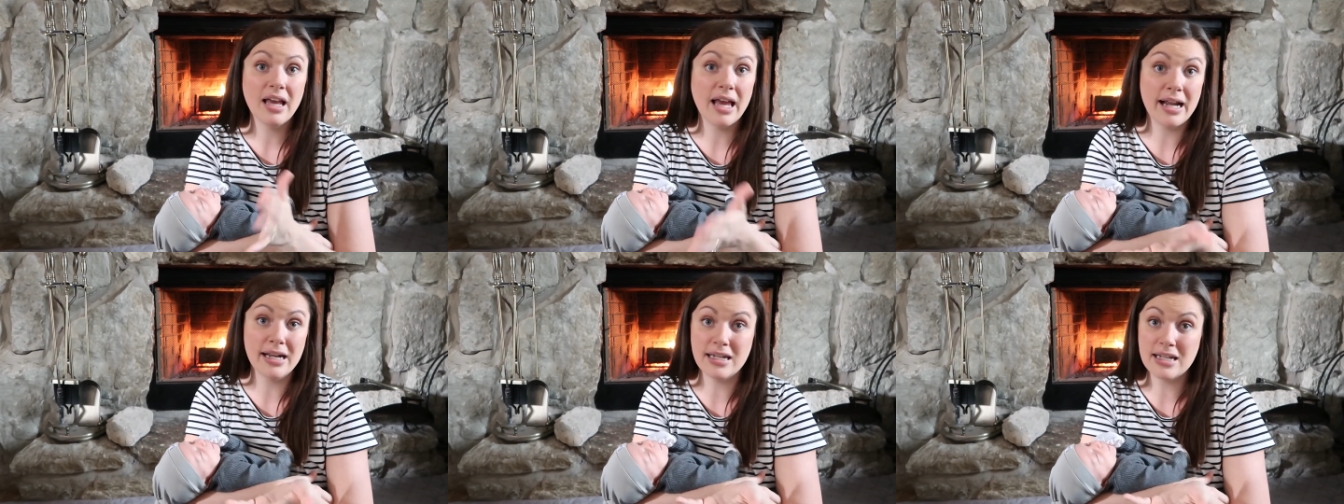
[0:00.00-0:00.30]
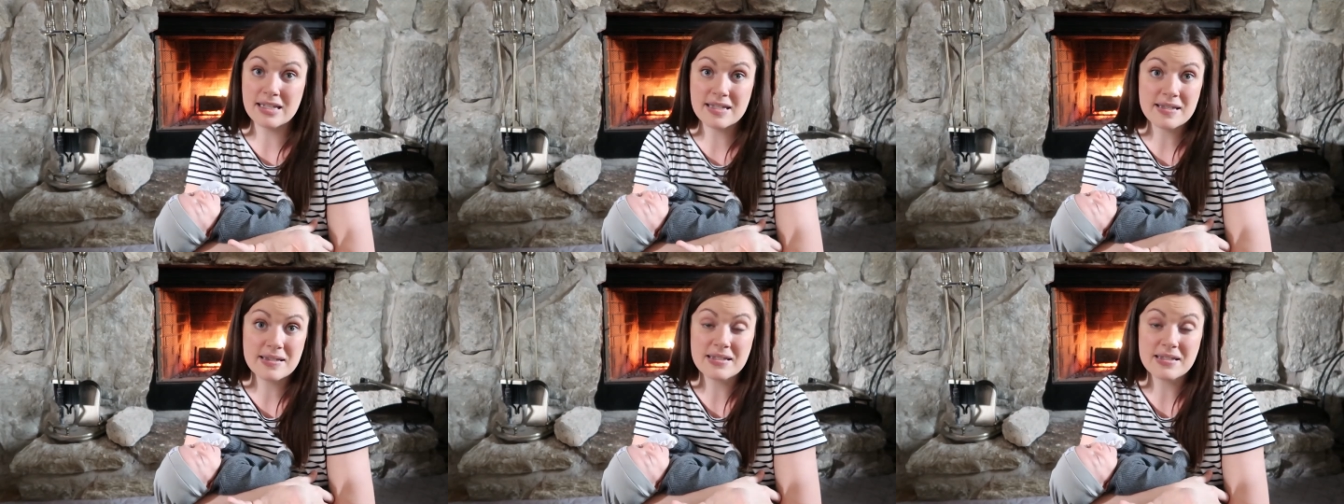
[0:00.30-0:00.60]
and
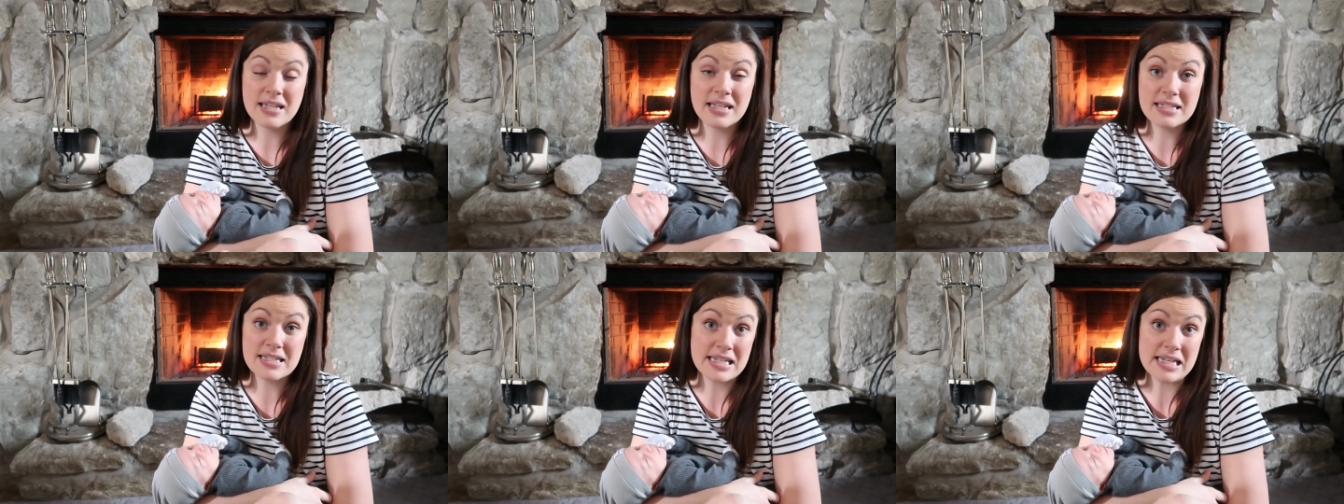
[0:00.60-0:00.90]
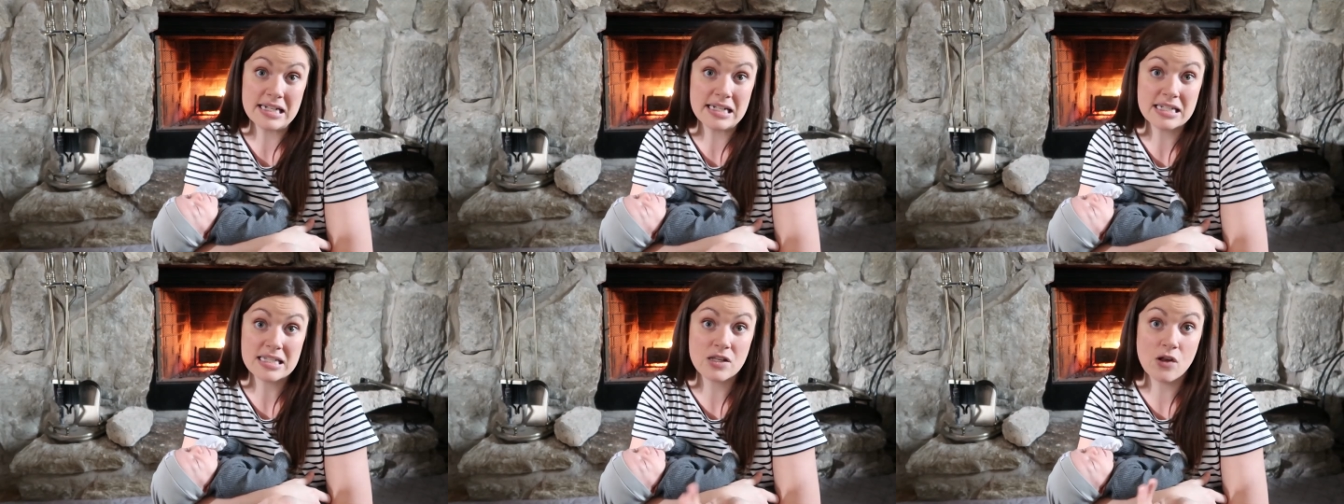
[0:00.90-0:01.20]
it's, it's
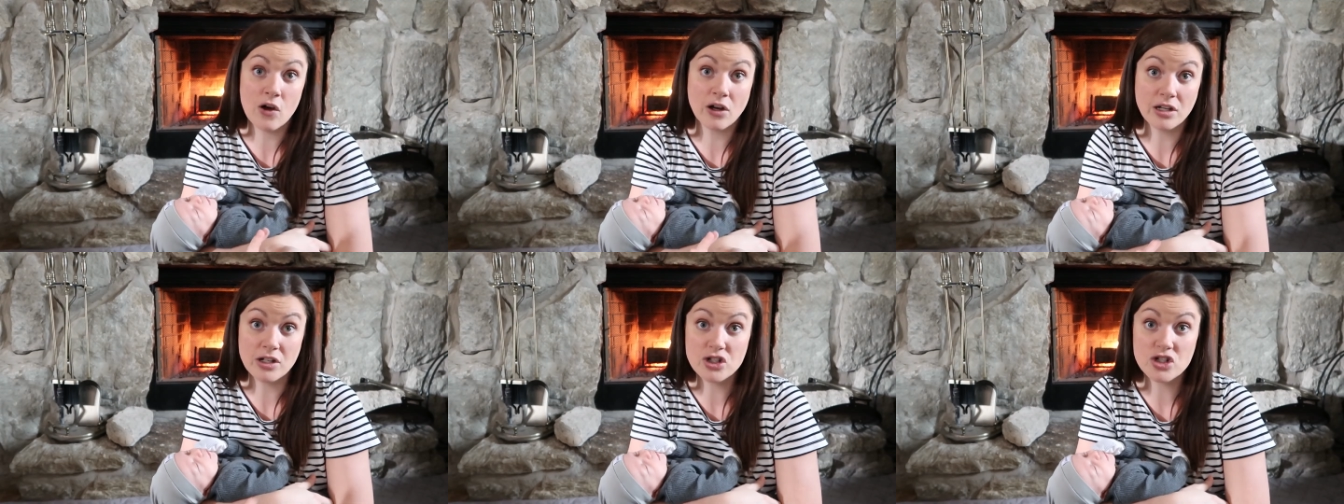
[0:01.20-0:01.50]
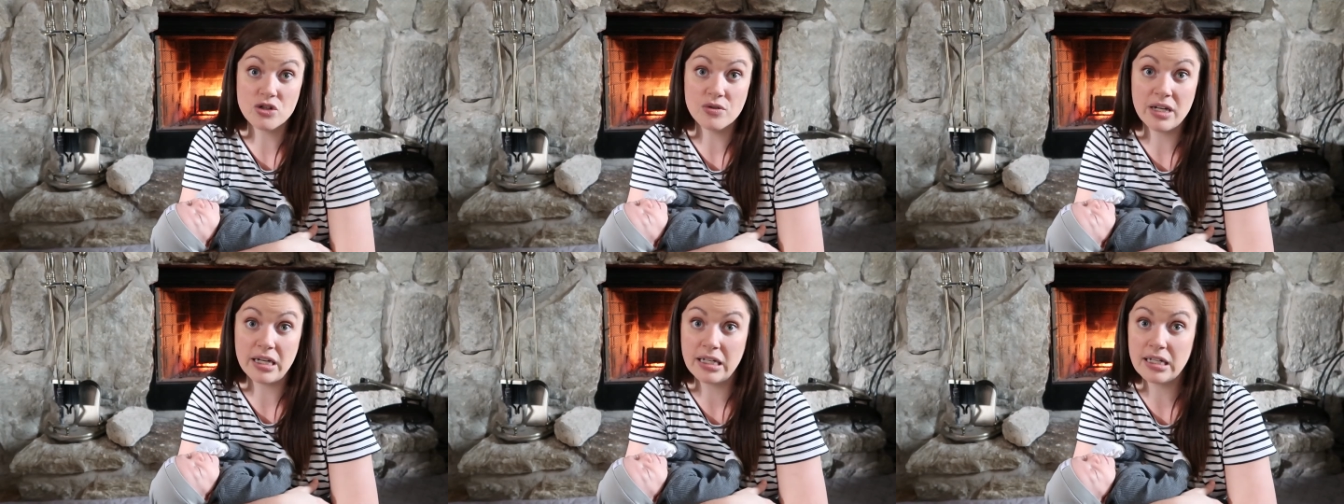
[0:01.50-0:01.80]
in as long as
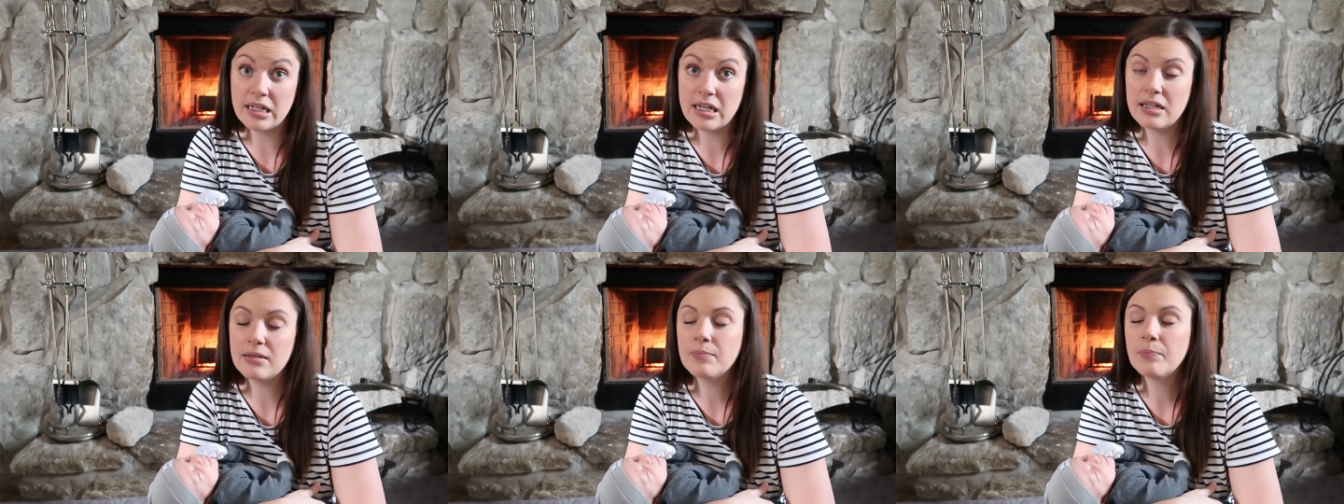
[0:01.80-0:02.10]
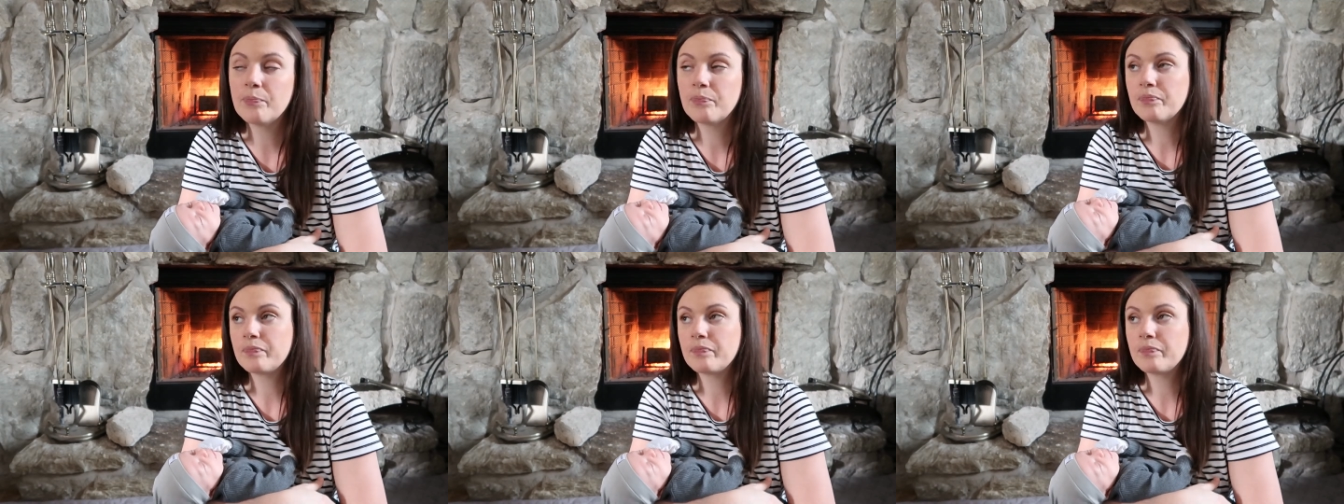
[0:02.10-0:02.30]
you need it in.